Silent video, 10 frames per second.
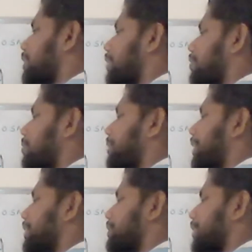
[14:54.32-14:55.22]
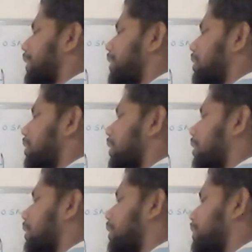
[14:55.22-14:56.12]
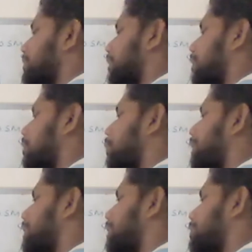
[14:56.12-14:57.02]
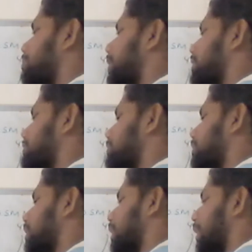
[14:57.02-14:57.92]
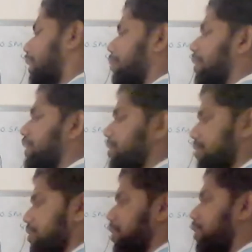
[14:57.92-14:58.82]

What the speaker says: there will be HA that is undergoing H plus A minus.